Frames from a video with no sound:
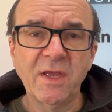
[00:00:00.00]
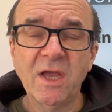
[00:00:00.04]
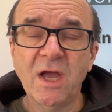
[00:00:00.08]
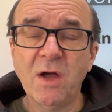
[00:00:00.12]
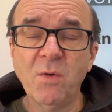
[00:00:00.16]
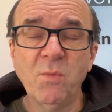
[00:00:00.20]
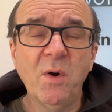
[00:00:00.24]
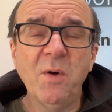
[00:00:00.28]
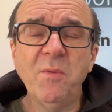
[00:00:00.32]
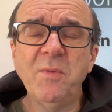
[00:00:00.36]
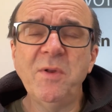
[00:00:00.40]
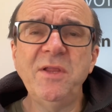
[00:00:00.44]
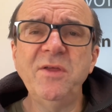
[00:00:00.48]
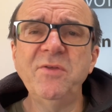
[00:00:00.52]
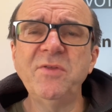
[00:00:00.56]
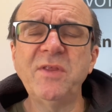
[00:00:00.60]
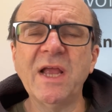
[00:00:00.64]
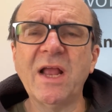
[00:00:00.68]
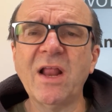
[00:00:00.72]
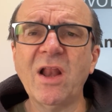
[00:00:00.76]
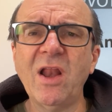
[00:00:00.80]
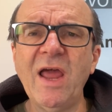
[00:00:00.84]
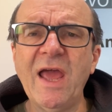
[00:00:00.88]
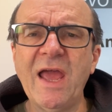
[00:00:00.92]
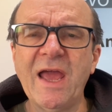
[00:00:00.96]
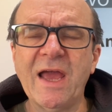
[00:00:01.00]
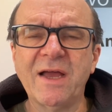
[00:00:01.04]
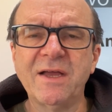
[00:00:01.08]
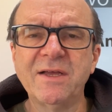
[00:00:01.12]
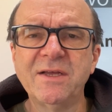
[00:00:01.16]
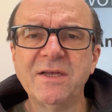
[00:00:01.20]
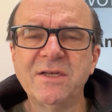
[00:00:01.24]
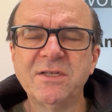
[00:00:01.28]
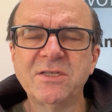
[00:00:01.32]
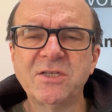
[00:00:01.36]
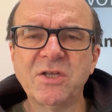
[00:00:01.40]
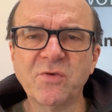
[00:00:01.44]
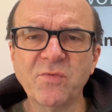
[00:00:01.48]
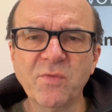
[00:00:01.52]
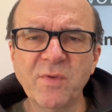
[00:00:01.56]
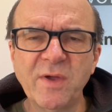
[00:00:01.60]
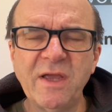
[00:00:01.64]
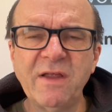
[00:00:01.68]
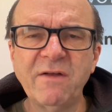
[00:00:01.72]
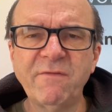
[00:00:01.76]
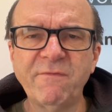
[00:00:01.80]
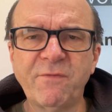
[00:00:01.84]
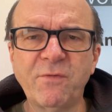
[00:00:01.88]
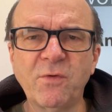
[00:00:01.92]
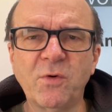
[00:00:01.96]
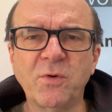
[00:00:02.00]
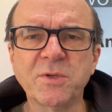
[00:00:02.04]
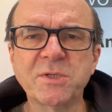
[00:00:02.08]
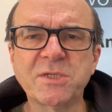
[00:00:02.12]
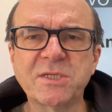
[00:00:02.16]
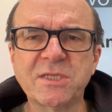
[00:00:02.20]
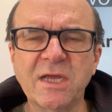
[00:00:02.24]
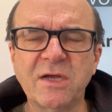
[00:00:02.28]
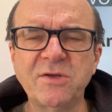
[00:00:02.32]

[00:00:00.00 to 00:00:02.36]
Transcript: And what will you declare to reinforce